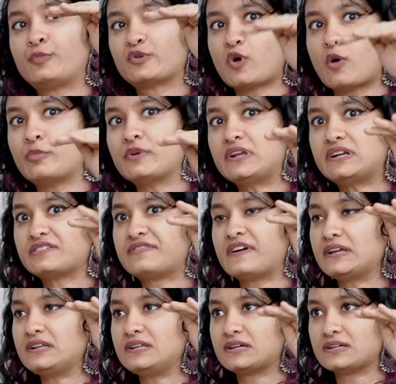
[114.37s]
properly
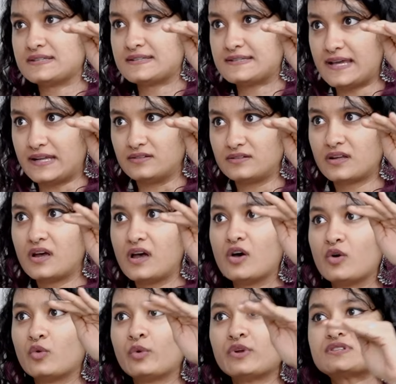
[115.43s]
defined consent,
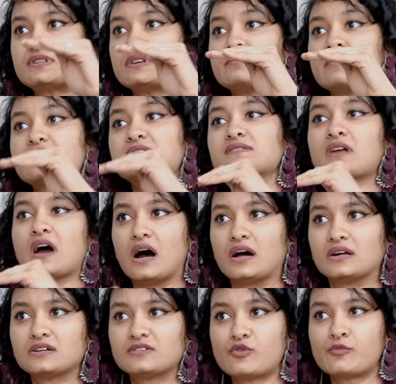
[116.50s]
which then makes it
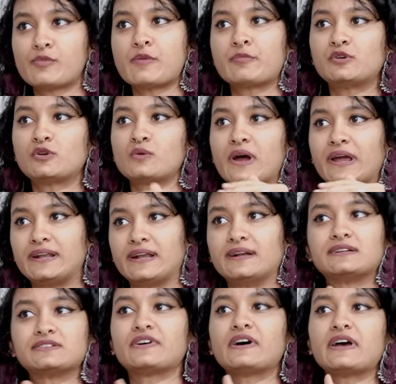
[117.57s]
harder for people to
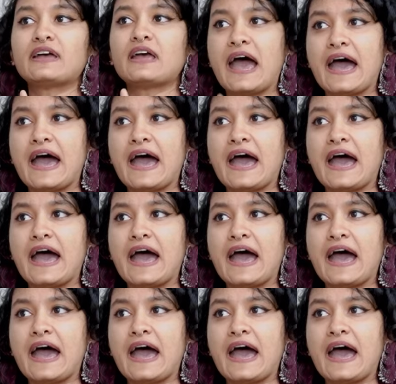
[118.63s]
identify